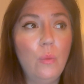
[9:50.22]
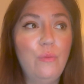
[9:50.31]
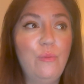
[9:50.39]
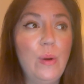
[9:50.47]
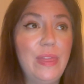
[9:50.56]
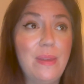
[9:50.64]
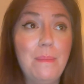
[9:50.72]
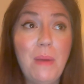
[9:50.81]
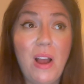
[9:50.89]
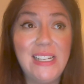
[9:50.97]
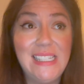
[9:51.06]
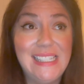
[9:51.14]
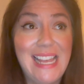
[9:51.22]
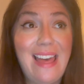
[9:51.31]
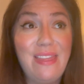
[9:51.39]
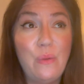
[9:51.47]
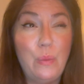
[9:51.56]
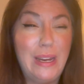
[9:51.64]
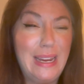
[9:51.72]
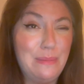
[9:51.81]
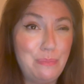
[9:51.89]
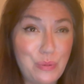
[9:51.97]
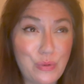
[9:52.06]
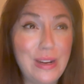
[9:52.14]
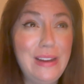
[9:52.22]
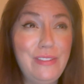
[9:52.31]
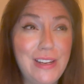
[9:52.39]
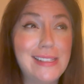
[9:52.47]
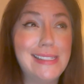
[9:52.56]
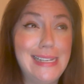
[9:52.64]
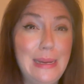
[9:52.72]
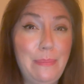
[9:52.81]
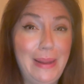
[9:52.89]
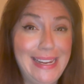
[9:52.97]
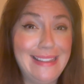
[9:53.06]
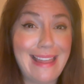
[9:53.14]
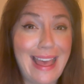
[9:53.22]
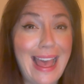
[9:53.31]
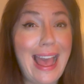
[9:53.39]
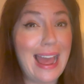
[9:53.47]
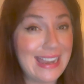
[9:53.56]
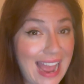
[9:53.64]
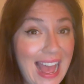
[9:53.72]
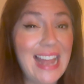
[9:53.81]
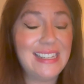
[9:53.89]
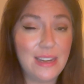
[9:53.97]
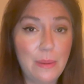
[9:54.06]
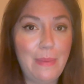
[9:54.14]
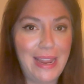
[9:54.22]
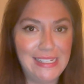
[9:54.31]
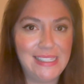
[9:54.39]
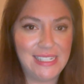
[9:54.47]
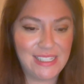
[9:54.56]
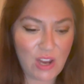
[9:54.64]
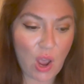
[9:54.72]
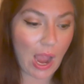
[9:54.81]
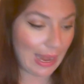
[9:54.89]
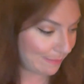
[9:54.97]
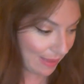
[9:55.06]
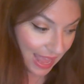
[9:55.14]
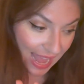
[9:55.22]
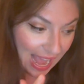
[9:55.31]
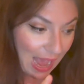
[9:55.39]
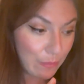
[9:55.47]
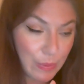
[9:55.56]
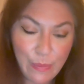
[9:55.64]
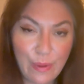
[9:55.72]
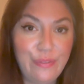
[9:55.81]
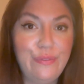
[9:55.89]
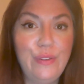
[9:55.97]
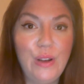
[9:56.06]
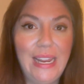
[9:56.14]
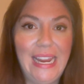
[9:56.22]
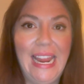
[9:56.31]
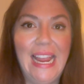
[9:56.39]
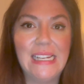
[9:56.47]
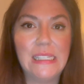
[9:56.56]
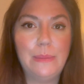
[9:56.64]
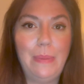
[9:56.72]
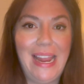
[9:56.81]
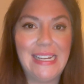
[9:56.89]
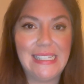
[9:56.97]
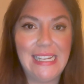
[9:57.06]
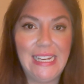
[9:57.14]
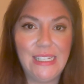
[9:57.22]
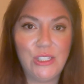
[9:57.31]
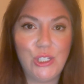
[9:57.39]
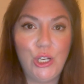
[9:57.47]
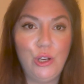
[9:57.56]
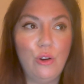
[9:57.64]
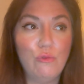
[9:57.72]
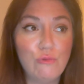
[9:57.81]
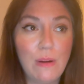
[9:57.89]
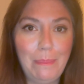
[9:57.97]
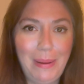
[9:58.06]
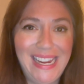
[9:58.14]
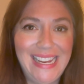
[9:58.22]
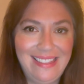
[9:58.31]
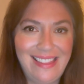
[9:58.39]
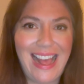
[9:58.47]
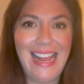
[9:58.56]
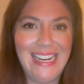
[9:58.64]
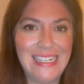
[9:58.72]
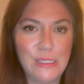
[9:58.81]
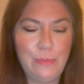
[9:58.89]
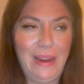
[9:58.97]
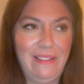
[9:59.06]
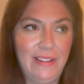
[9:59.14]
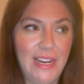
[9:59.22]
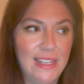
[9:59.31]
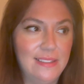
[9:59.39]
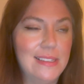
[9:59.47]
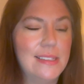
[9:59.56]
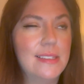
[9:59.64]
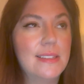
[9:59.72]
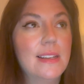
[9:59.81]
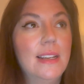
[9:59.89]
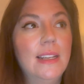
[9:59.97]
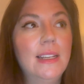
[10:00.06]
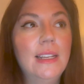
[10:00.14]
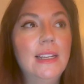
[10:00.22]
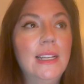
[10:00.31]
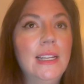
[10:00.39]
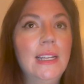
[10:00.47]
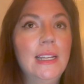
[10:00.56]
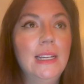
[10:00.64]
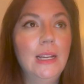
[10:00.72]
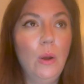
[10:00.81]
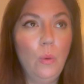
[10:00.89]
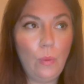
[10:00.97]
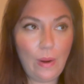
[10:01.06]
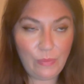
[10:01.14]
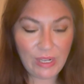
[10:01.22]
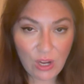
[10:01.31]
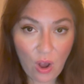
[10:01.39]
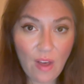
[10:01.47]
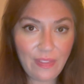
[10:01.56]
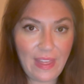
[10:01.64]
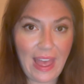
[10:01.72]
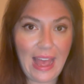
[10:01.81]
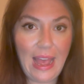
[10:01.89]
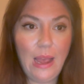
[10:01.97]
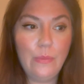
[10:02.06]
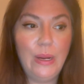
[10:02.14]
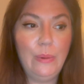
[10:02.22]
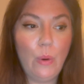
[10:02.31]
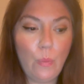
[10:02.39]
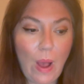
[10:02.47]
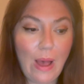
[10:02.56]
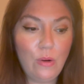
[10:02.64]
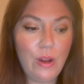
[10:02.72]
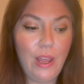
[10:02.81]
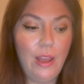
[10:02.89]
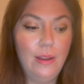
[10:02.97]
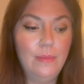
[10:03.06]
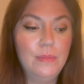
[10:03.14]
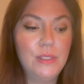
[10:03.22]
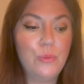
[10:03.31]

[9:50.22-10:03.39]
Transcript: with the mindset that we had previously been there and had an amazing time, and we were fully expecting to repeat that experience. When we got there, we were welcomed